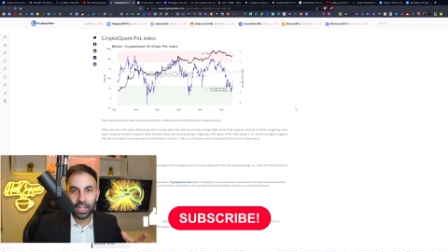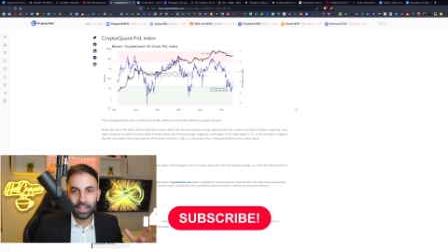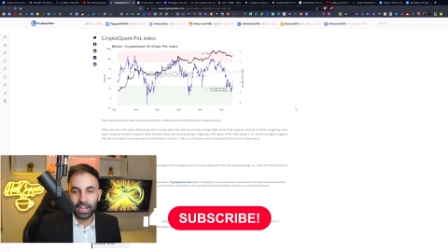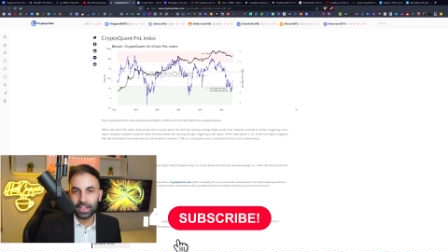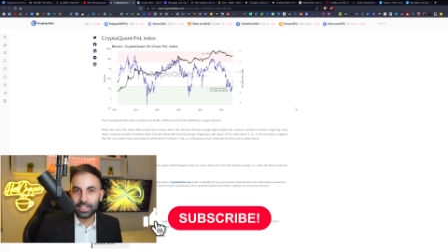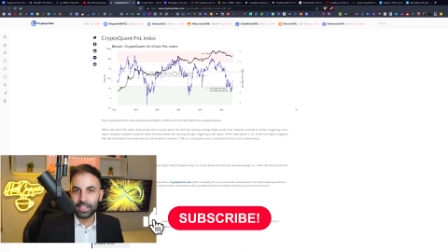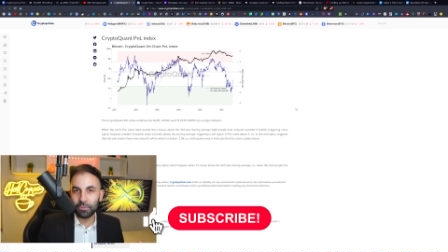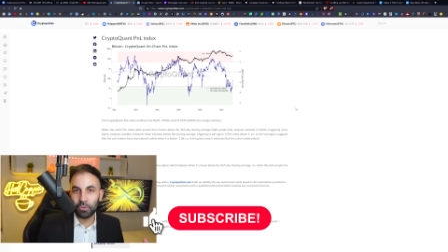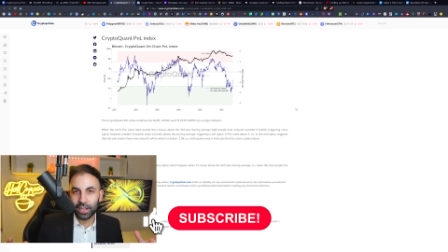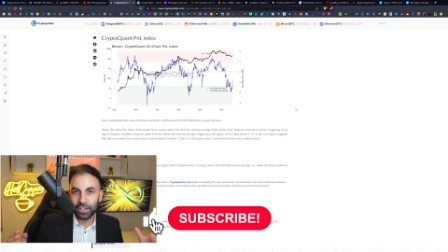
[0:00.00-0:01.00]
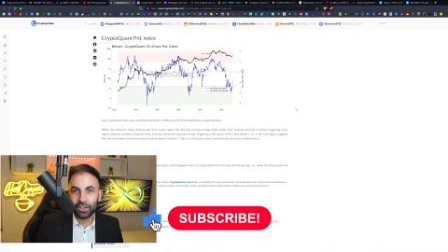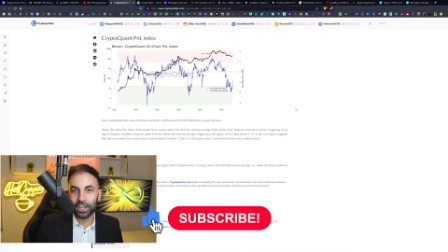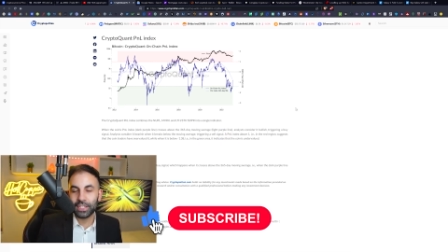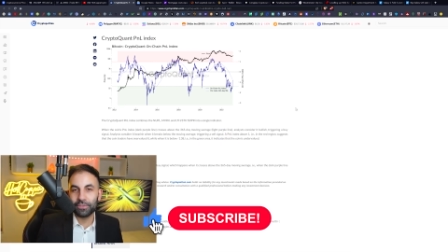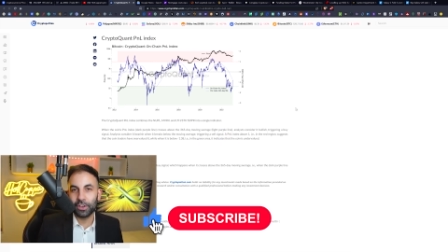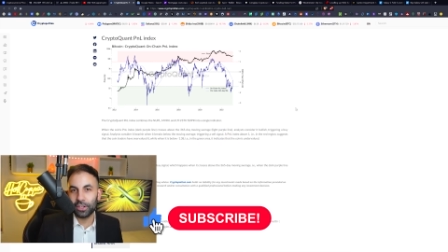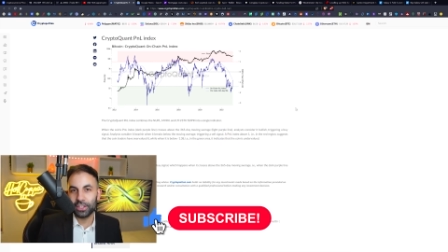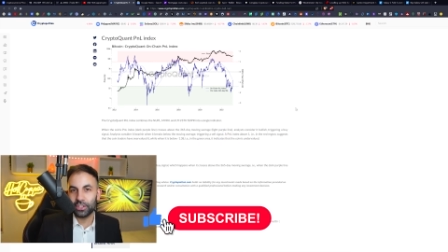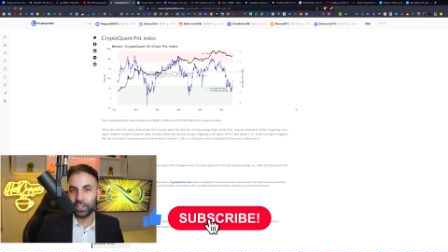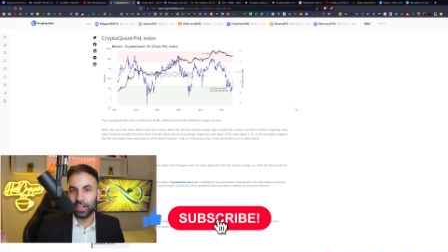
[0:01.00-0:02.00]
And that is why you guys follow
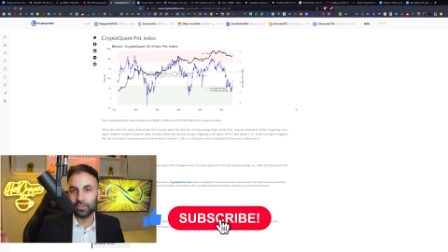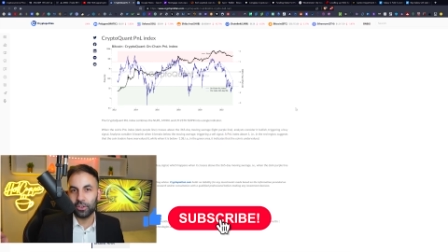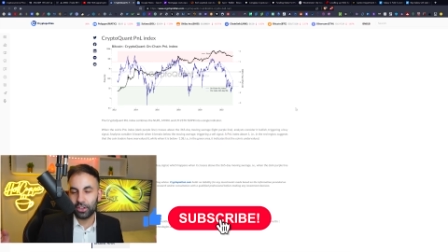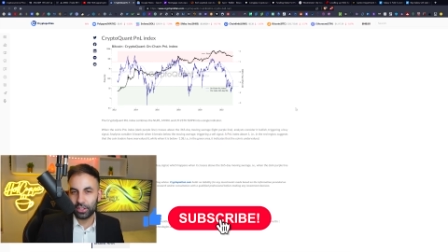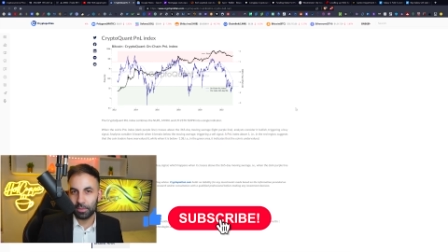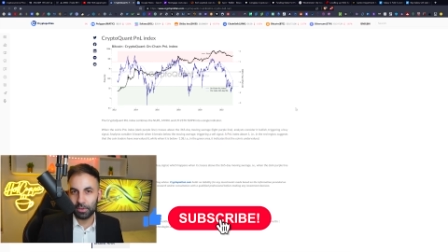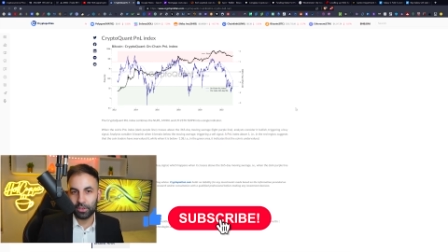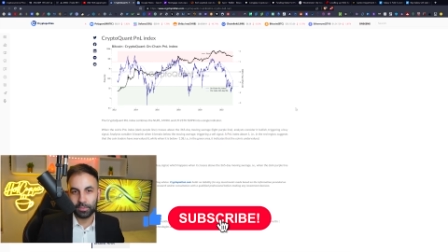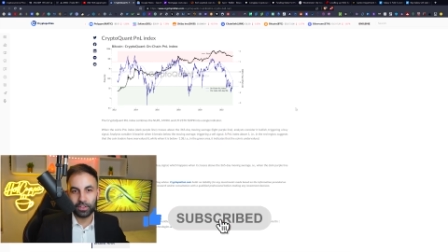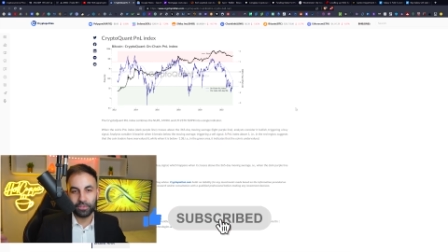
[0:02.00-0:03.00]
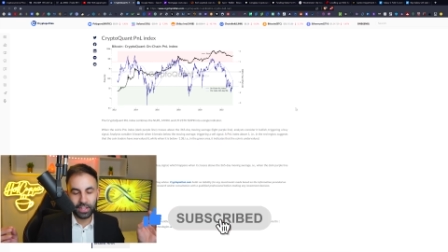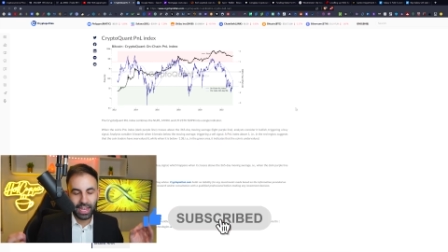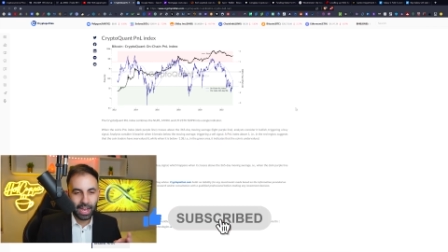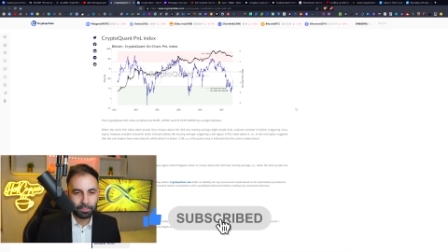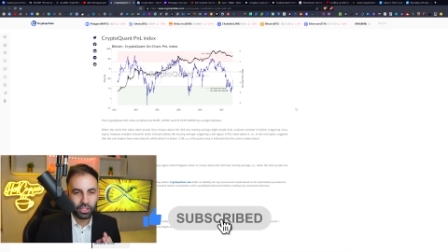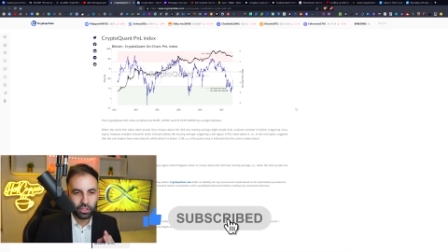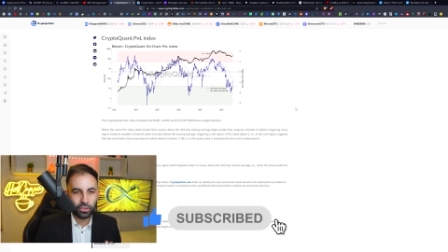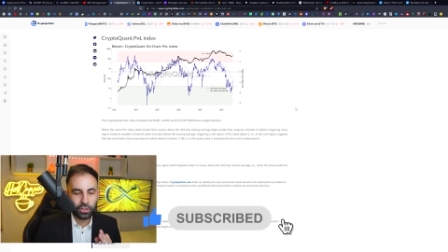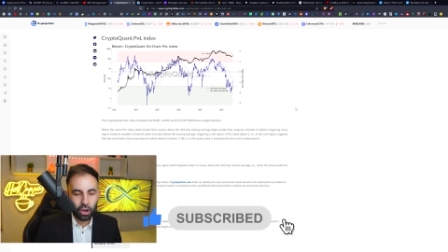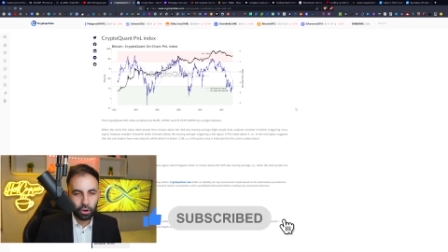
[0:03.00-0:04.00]
this channel, HotCuppaCrypto, for the
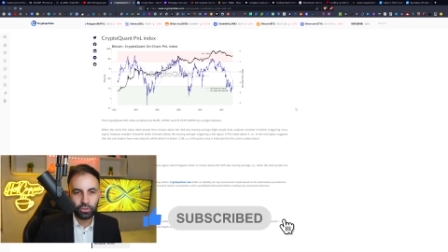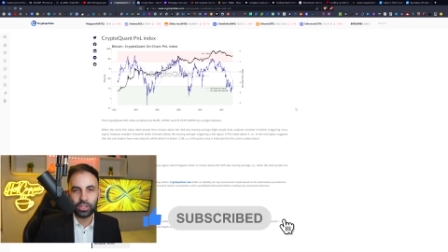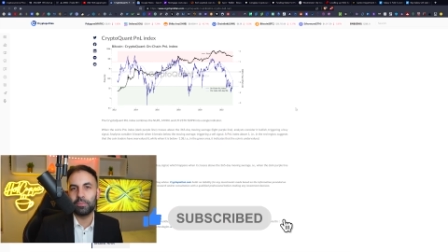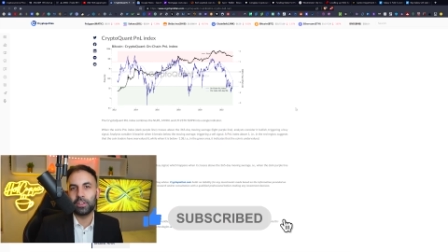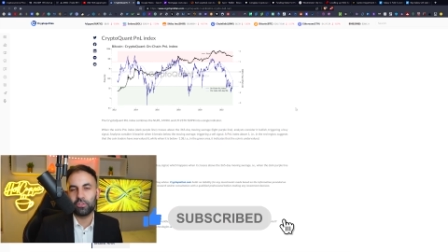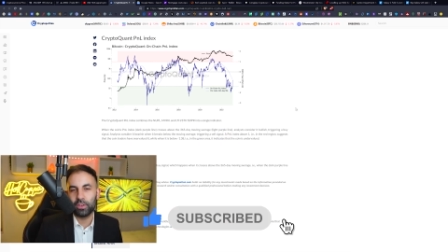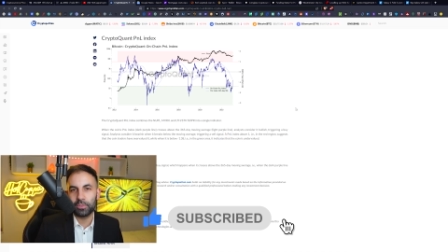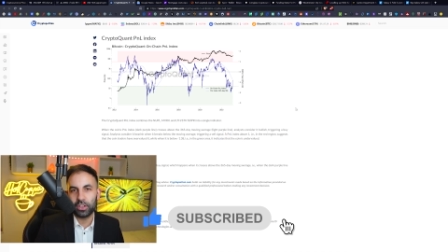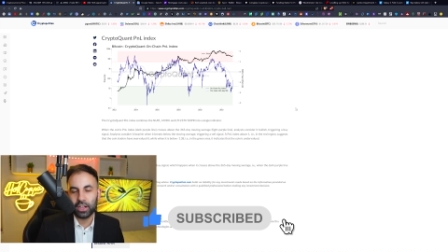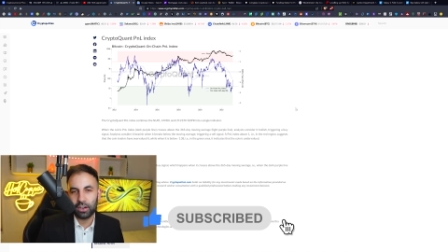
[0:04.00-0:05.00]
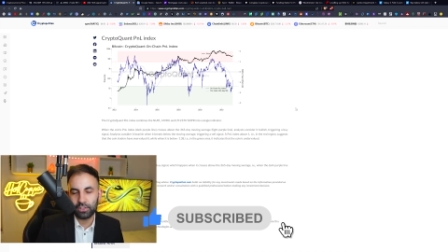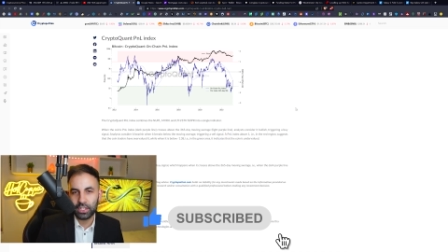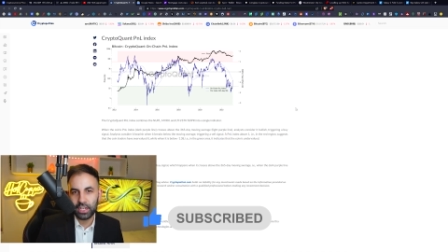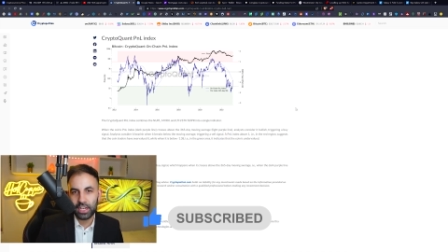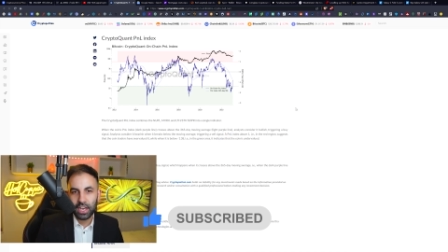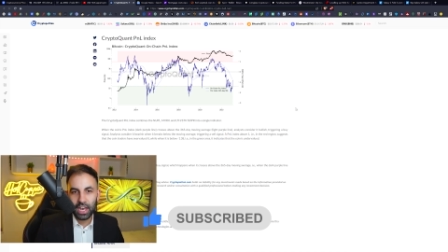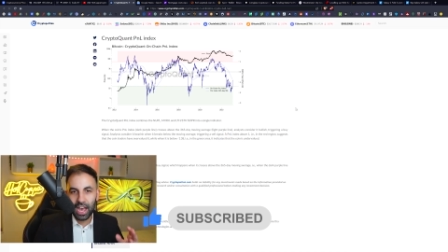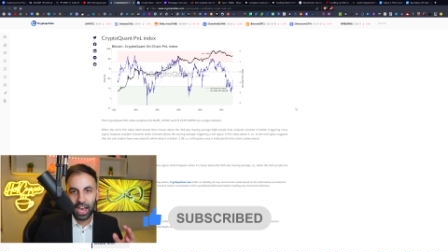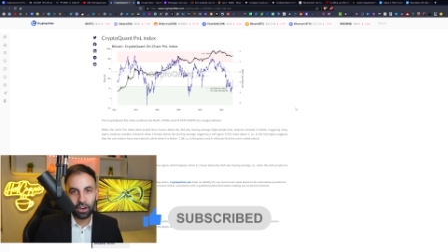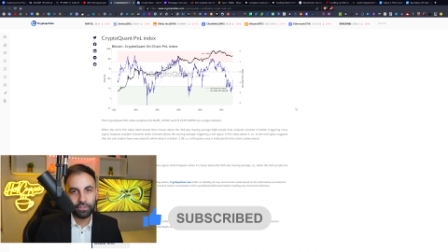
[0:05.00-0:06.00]
absolute ultimate cryptocurrency
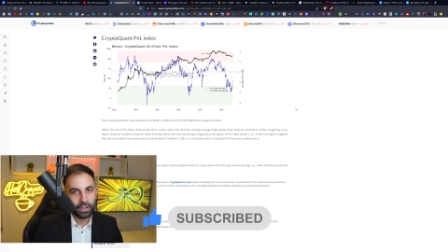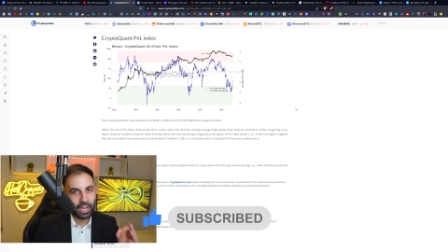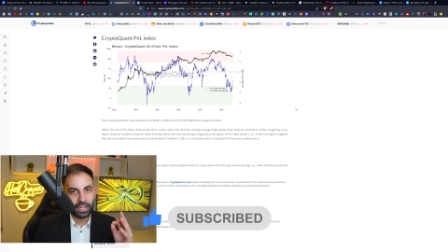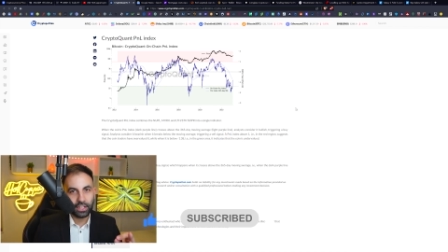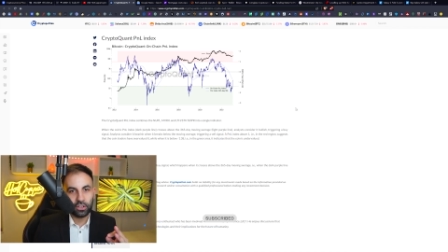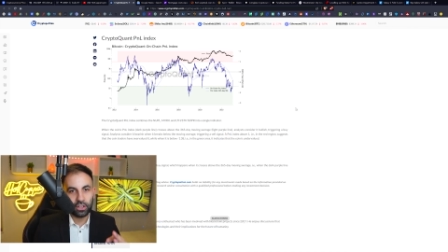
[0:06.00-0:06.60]
alpha and